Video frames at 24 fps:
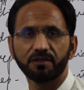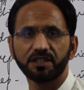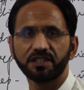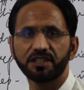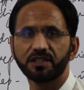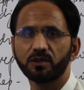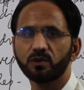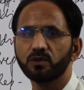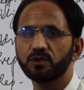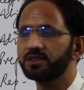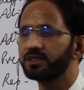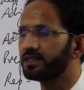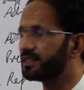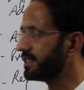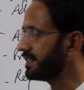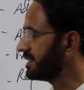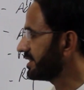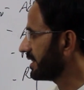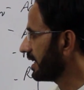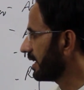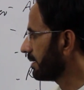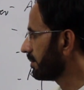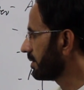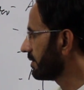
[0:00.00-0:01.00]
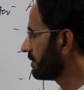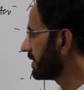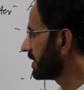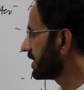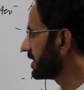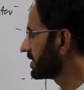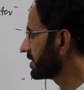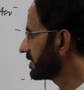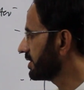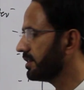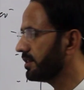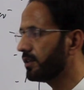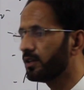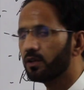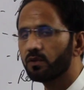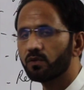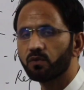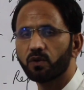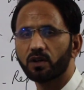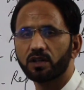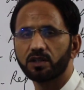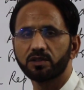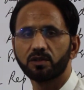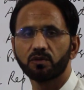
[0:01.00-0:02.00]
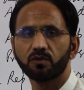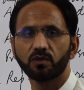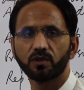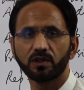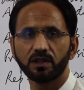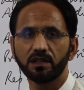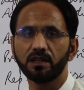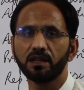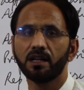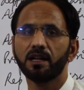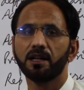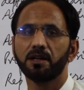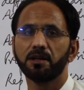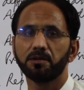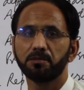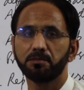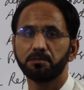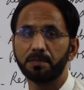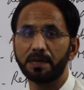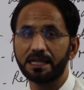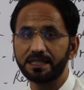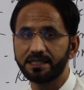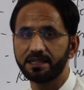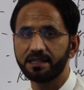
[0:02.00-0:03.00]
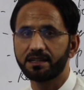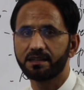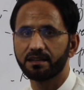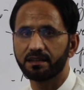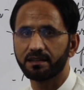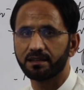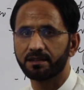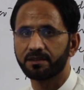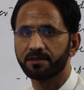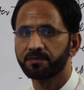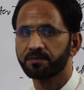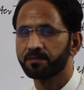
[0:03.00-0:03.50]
We use this abbreviation for the word medical.